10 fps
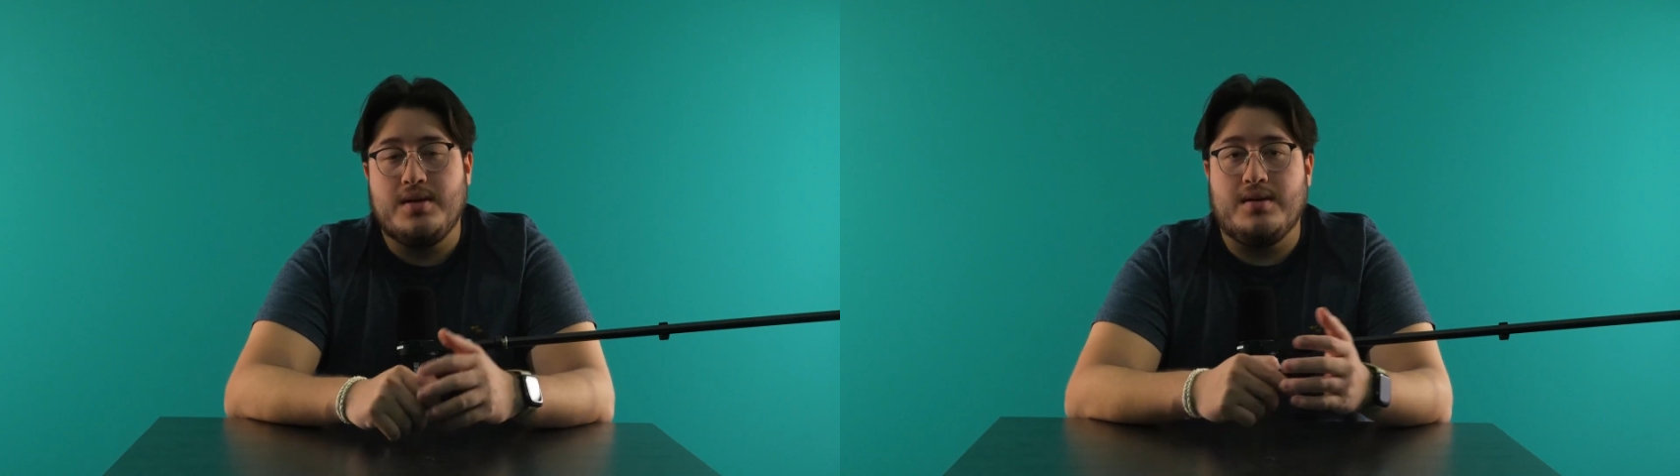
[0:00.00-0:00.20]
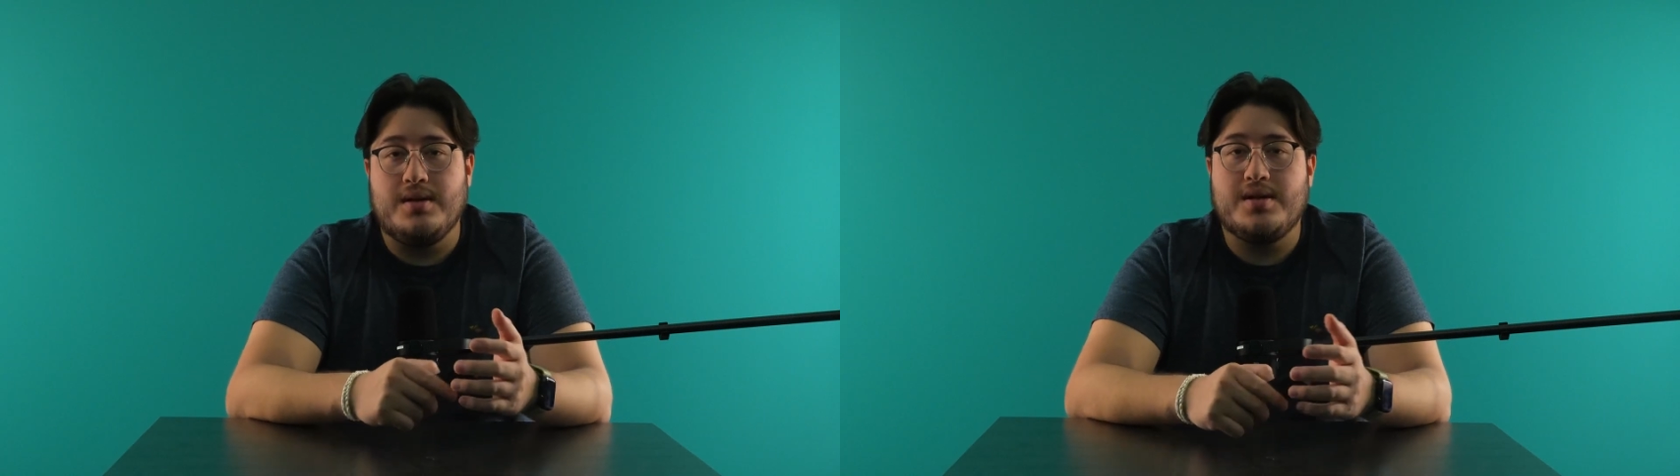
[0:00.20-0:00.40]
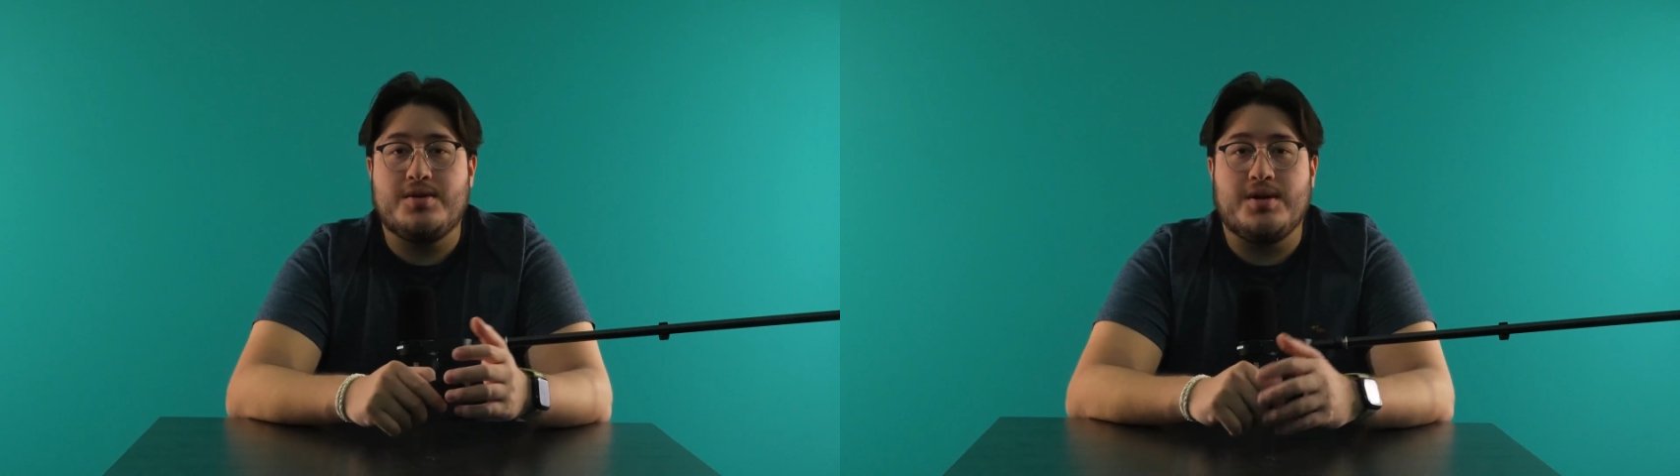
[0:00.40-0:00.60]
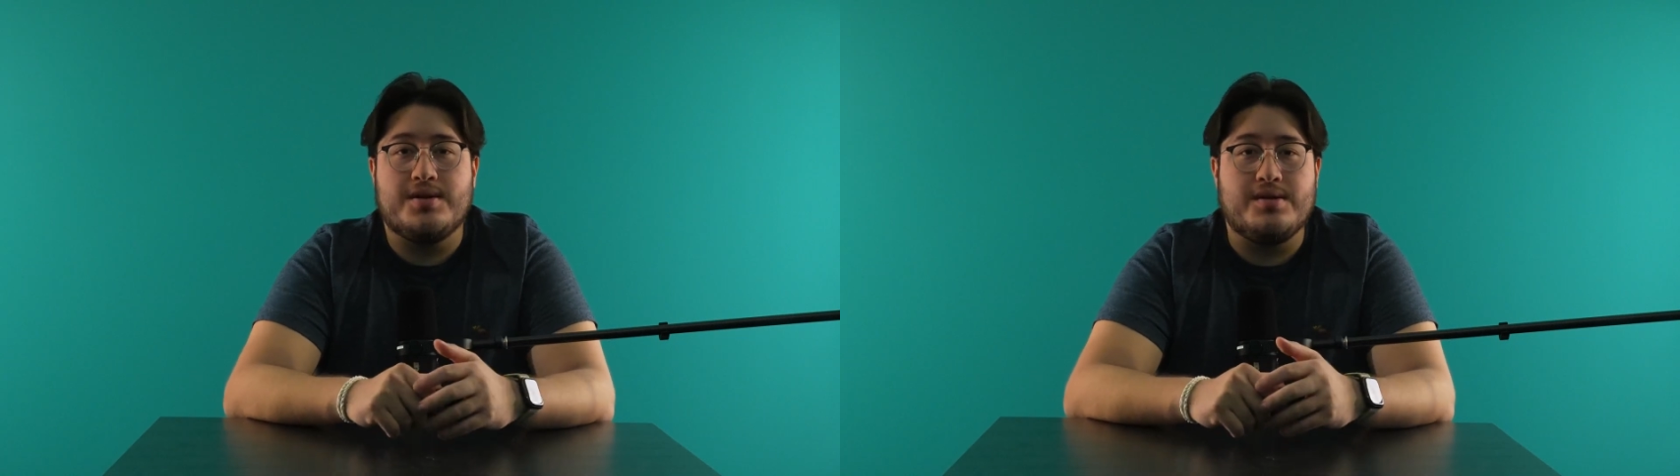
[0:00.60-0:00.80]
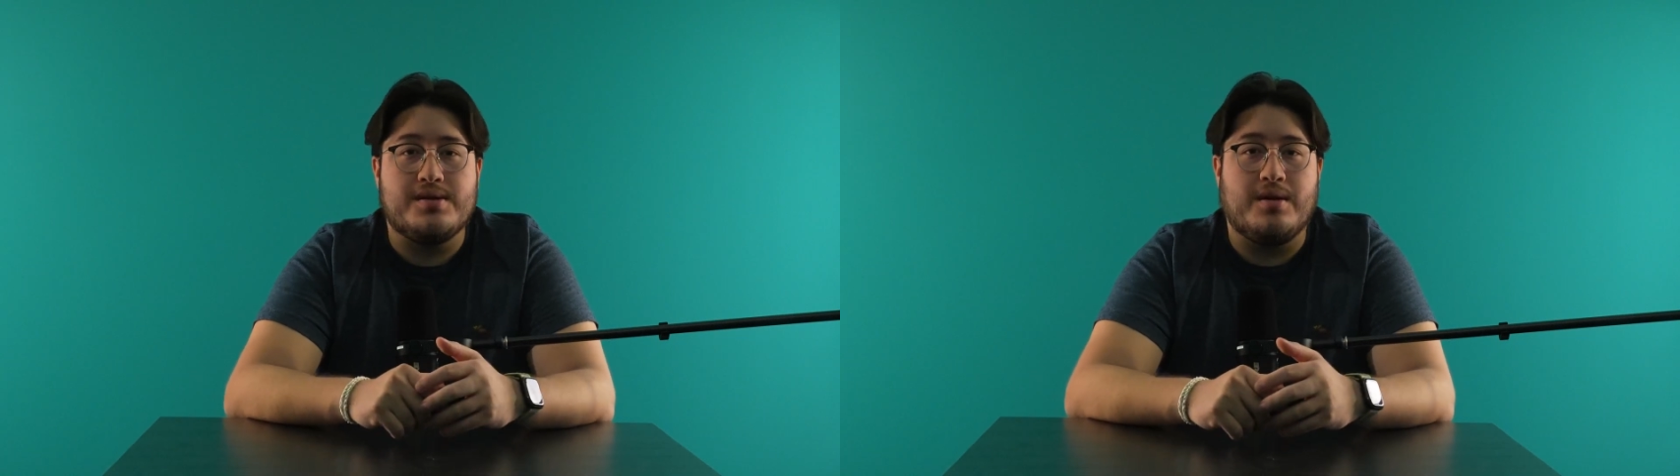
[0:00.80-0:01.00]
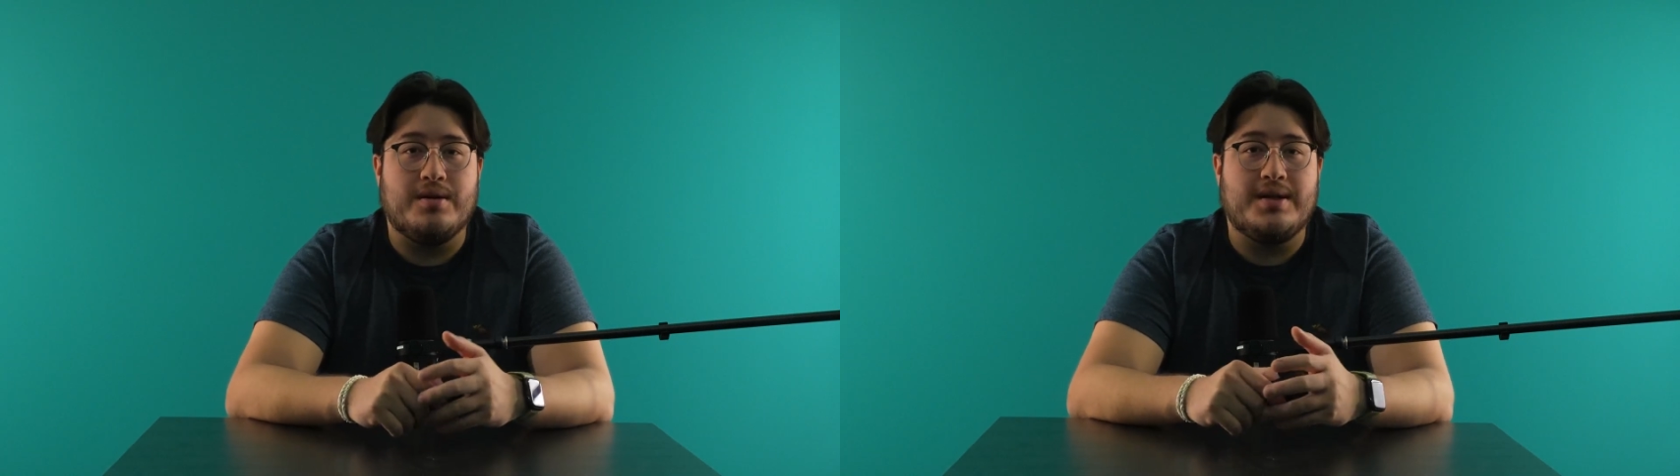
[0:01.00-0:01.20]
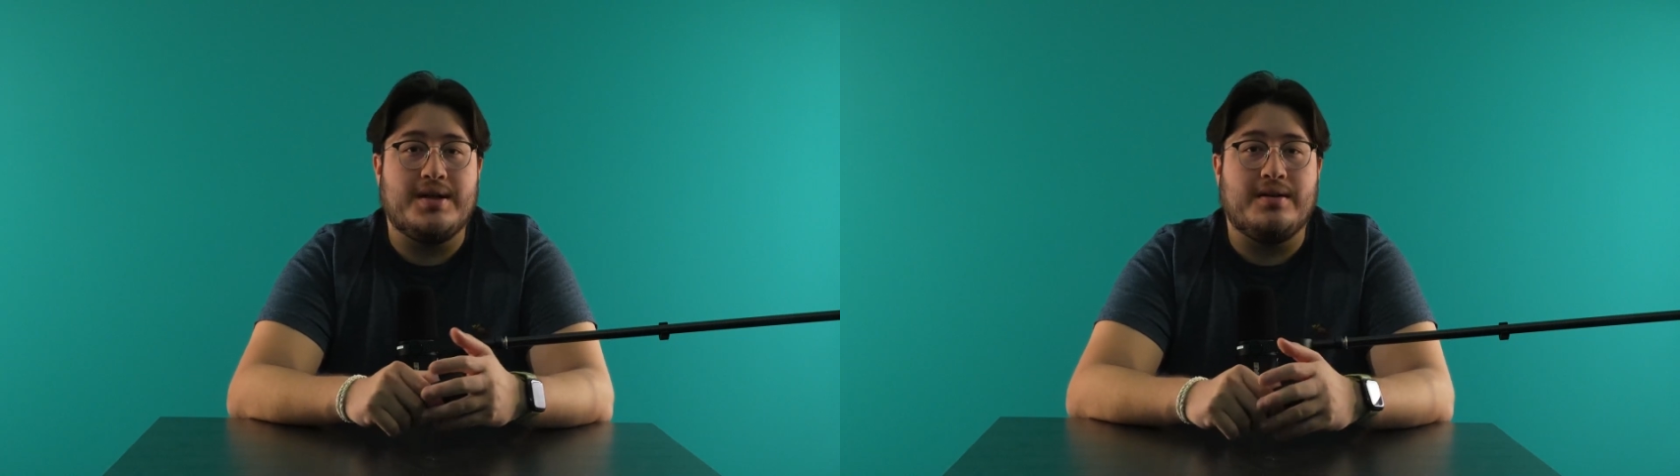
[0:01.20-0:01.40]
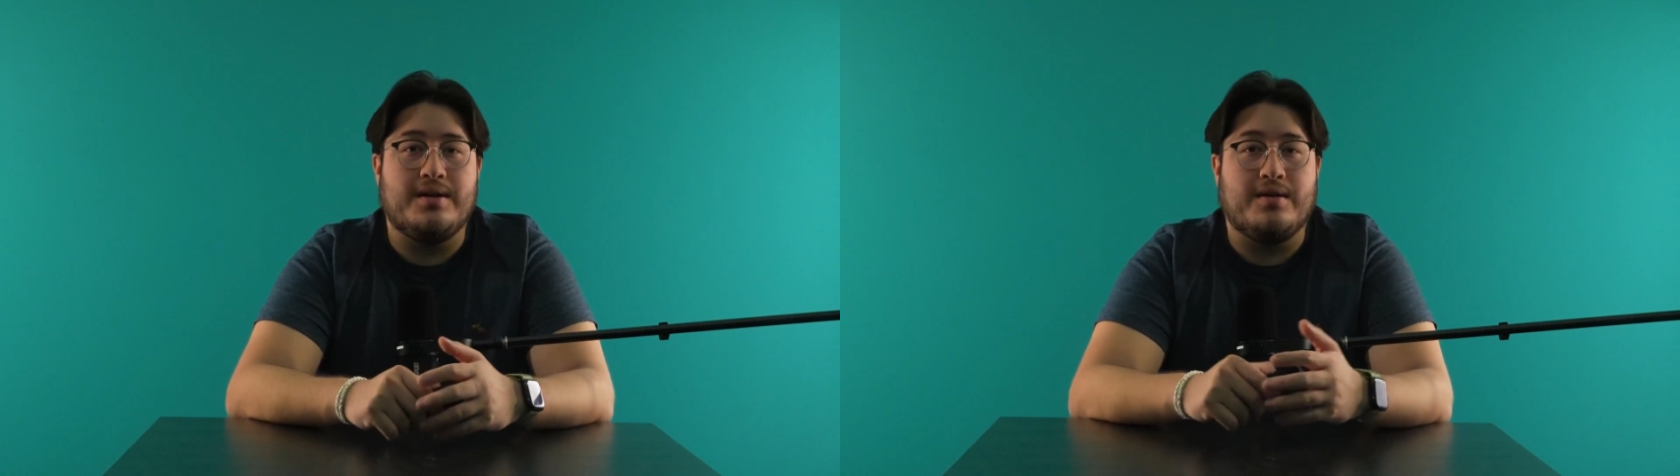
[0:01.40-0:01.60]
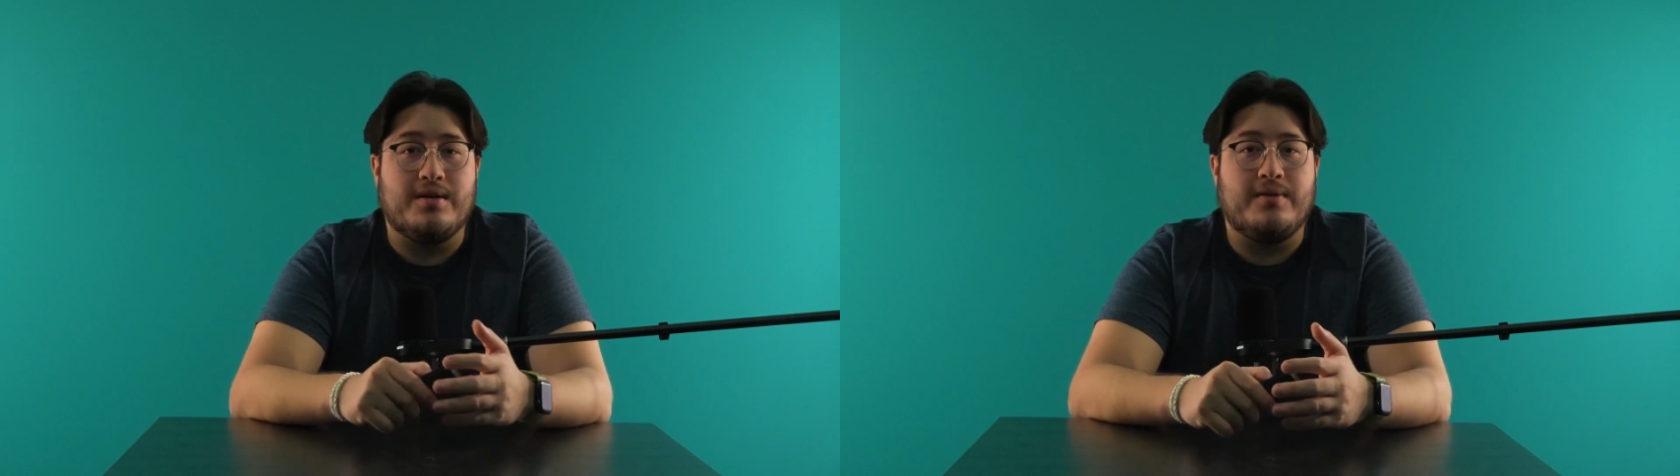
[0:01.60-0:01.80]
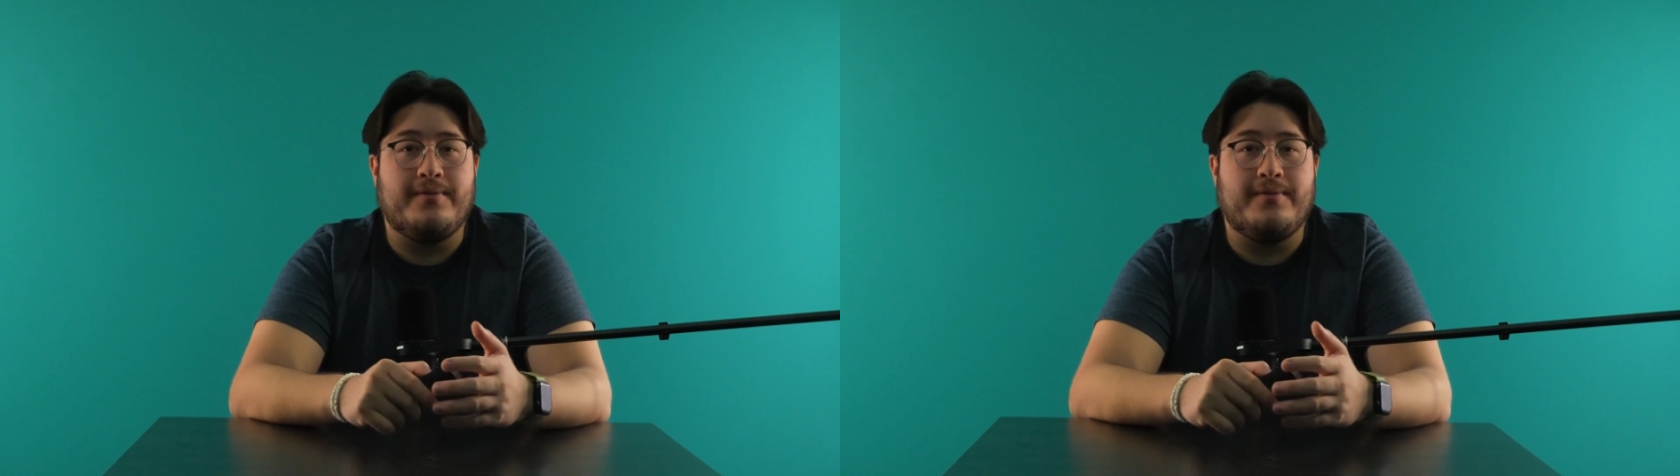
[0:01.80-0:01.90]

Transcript: These situations are detailed in Article